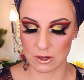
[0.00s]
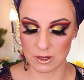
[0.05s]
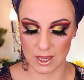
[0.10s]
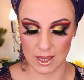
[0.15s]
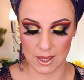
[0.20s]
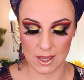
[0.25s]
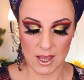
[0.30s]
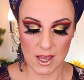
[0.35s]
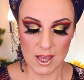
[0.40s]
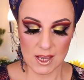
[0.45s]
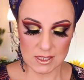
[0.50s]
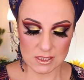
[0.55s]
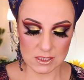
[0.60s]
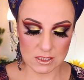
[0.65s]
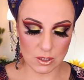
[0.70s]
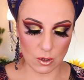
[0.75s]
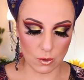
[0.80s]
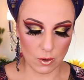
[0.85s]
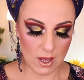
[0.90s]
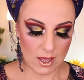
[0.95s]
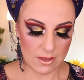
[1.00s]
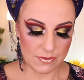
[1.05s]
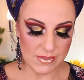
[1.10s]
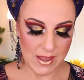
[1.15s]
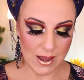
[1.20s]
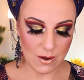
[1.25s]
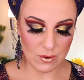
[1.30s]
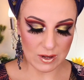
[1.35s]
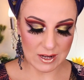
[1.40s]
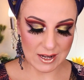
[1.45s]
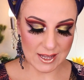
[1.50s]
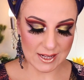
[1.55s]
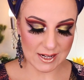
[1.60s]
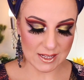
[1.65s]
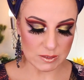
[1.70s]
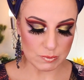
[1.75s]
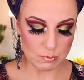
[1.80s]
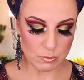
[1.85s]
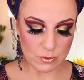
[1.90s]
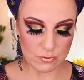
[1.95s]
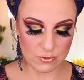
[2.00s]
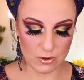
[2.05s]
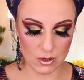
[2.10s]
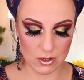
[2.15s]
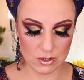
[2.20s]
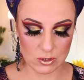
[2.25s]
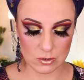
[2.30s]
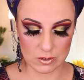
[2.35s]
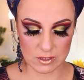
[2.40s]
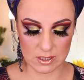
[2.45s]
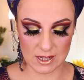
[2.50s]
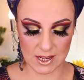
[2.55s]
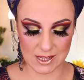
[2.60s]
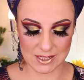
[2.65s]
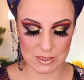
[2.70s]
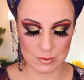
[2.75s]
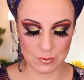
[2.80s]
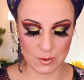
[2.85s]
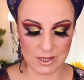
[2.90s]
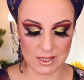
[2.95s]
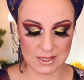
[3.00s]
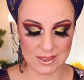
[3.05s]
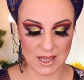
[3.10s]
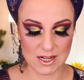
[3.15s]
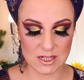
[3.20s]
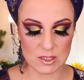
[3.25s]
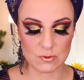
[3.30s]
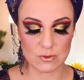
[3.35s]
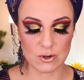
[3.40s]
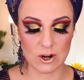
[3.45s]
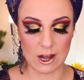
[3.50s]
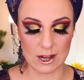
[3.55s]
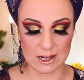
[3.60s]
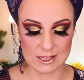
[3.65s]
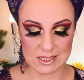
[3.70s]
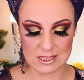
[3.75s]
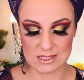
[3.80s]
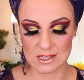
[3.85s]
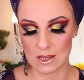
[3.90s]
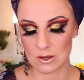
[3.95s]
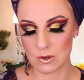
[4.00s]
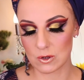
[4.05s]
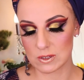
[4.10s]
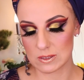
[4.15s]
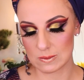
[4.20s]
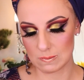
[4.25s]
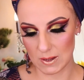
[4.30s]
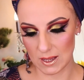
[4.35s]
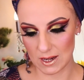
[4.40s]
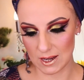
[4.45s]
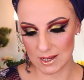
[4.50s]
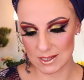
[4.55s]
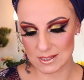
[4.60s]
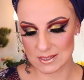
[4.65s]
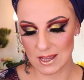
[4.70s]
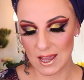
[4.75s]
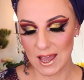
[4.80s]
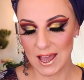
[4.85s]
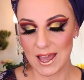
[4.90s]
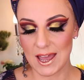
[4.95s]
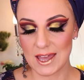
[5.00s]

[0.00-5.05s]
Okay, so now let us move on to the next one, and that is for Artsec Cosmetics,